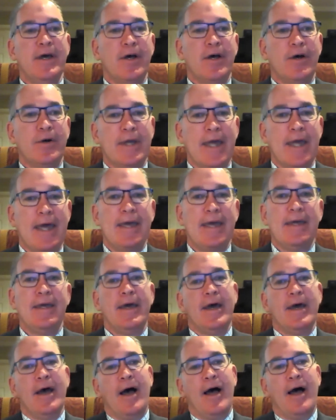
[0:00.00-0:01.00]
Okay.
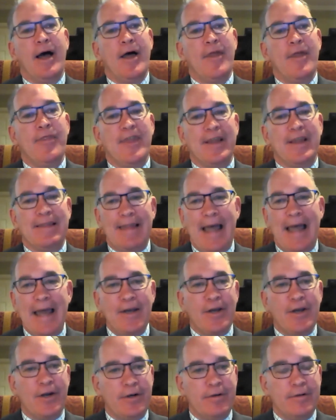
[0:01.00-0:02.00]
The
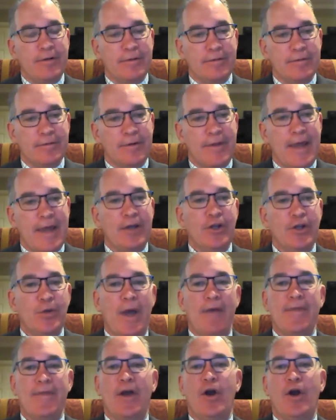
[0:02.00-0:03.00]
lender that you
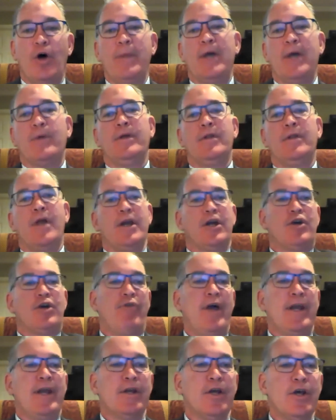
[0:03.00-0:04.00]
have that home equity line of
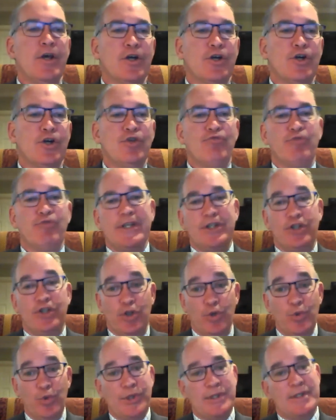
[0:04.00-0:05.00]
credit could
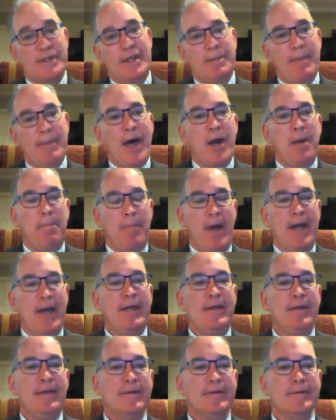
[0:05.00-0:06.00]
reduce the amount of
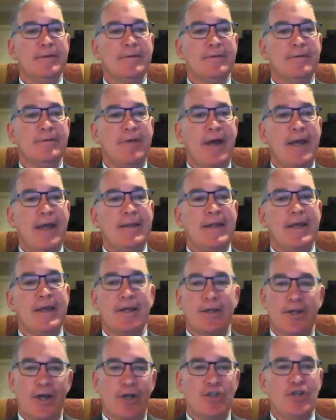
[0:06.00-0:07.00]
money. Right? They
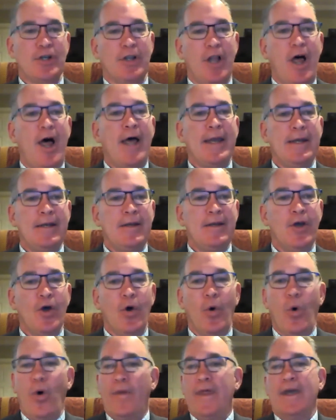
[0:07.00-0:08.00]
could cut your line,
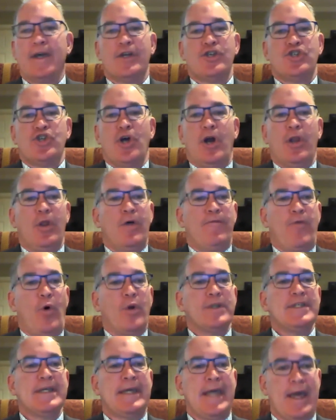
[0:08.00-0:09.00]
or they get shut off
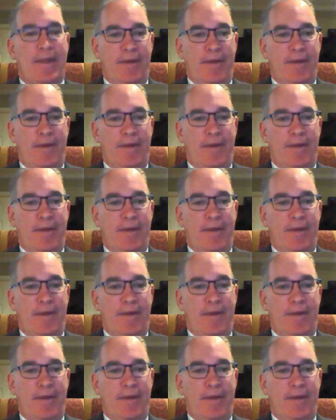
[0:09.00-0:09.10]
altogether.